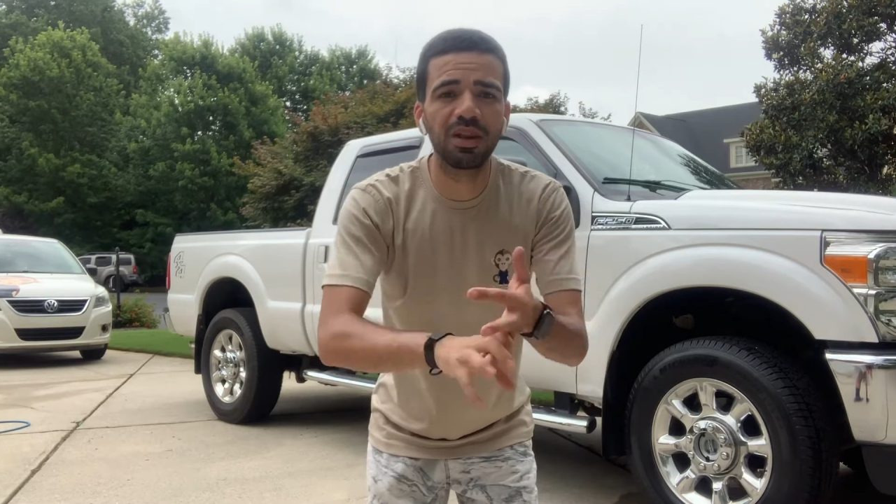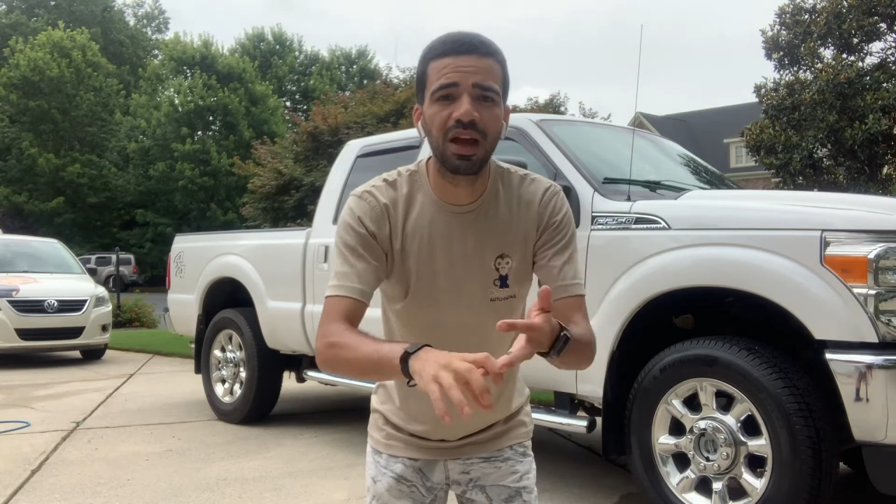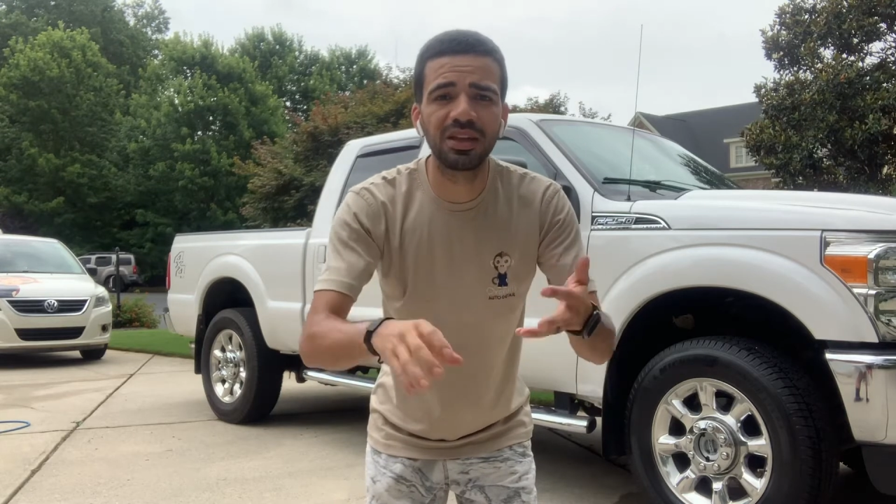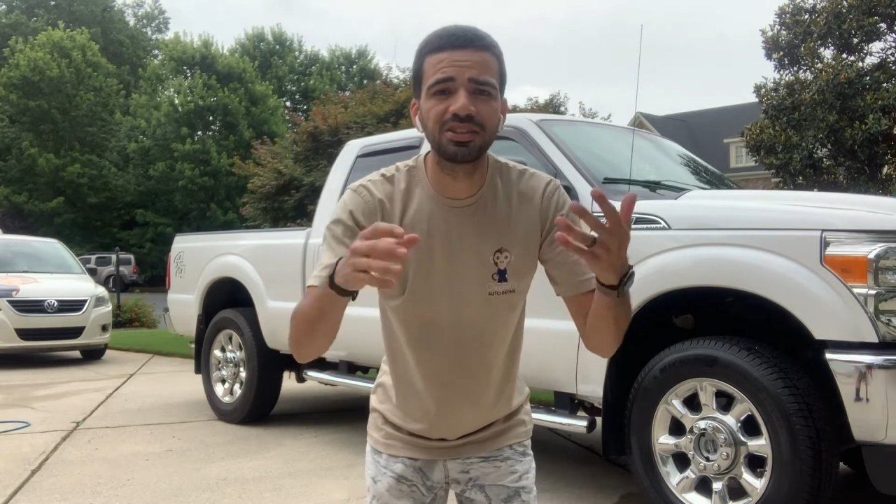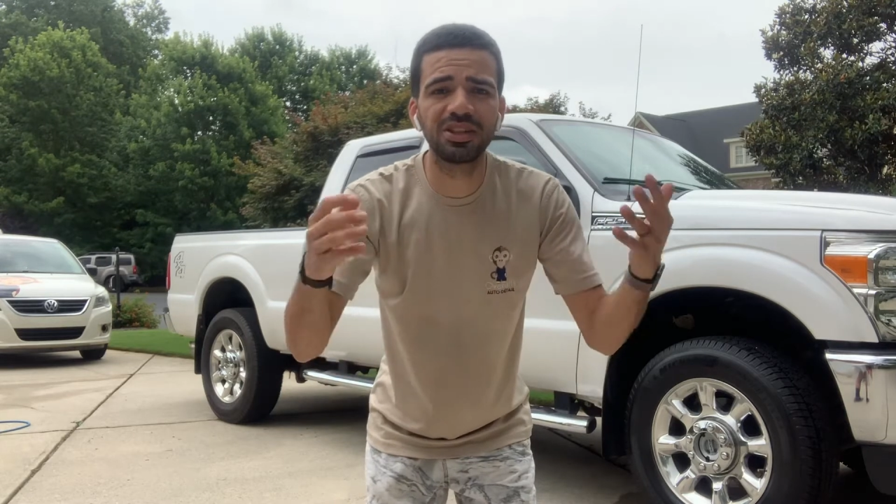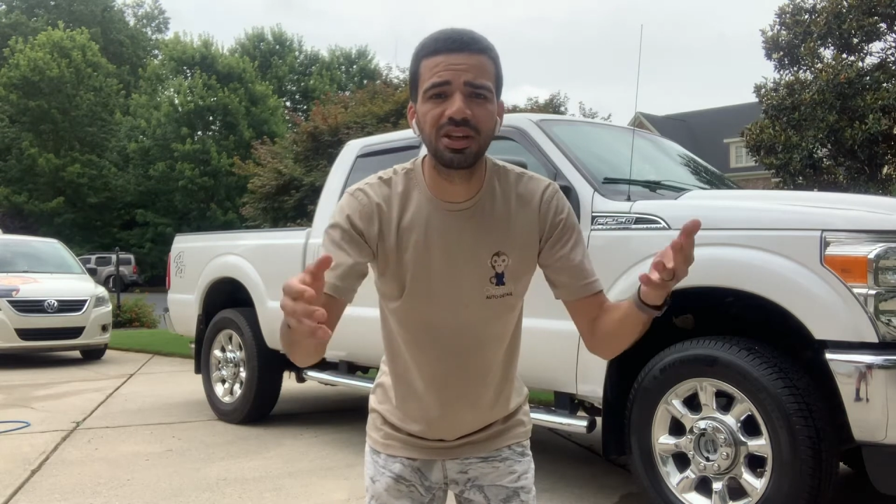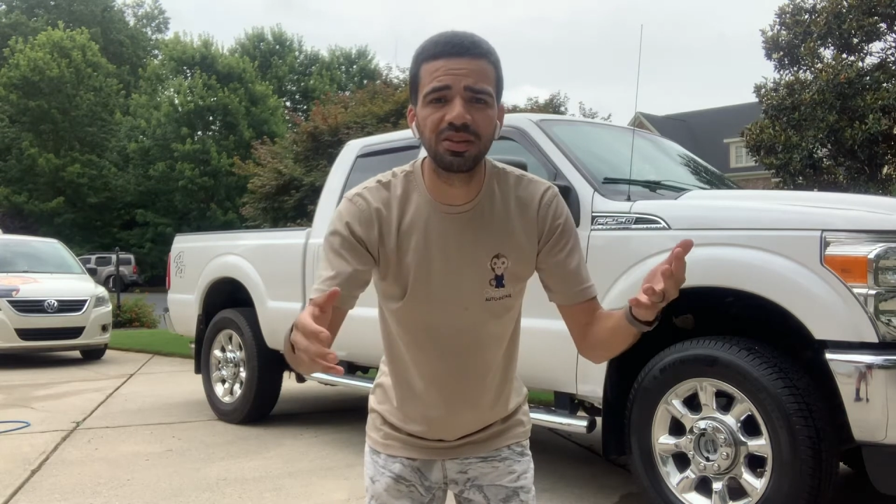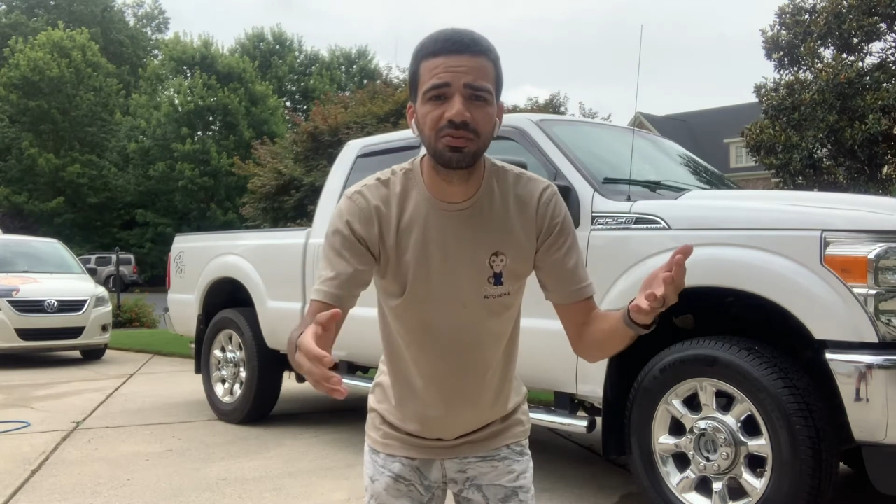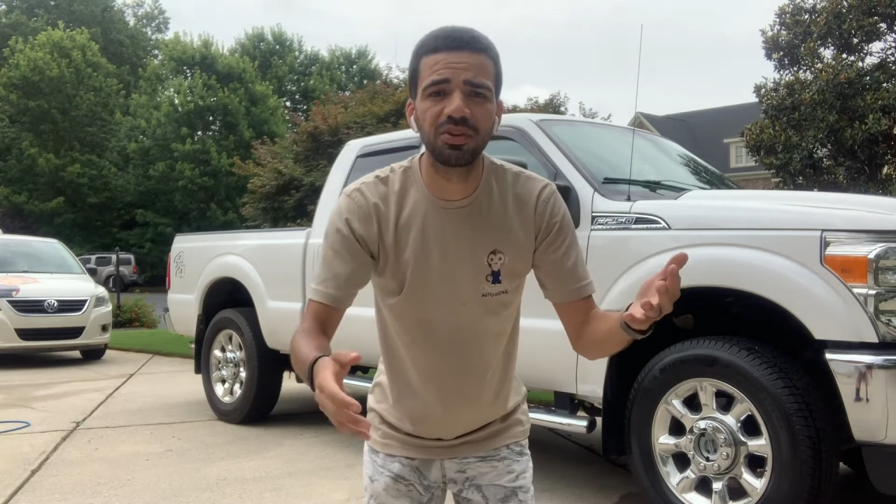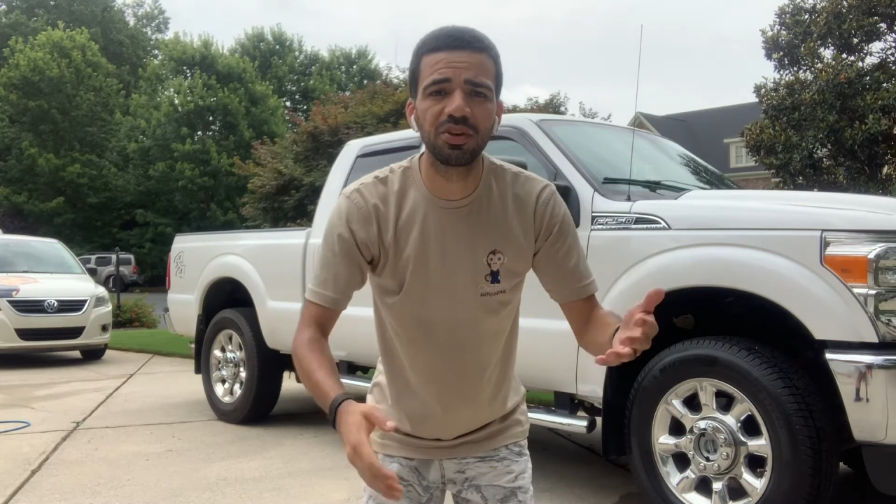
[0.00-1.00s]
like, share
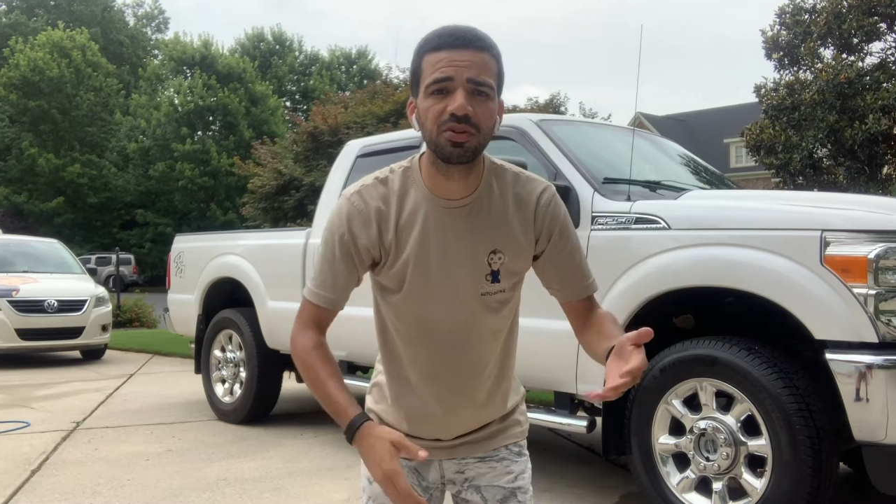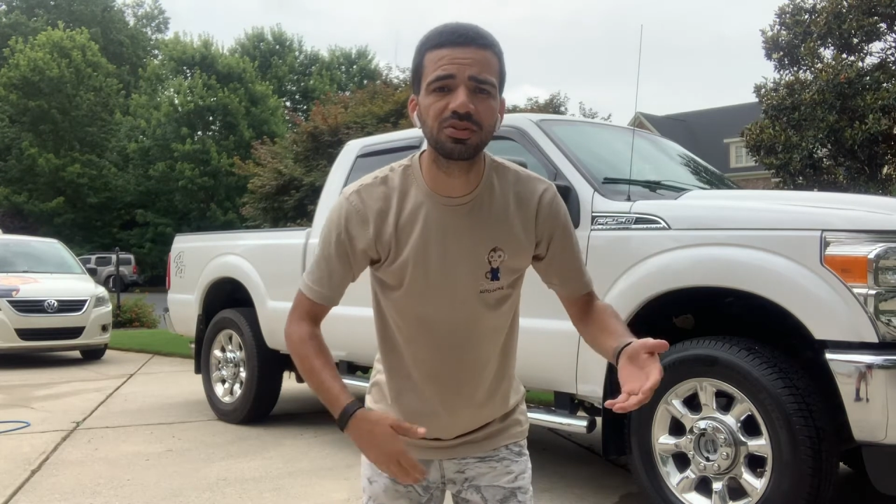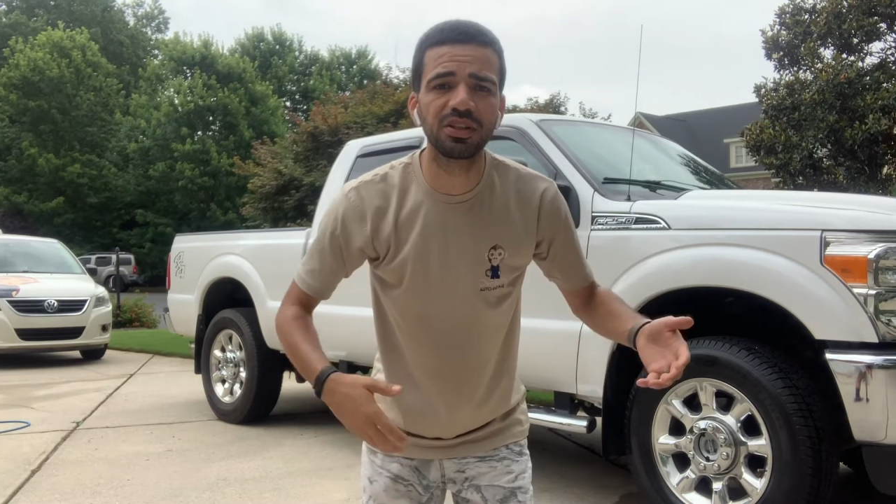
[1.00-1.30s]
the videos.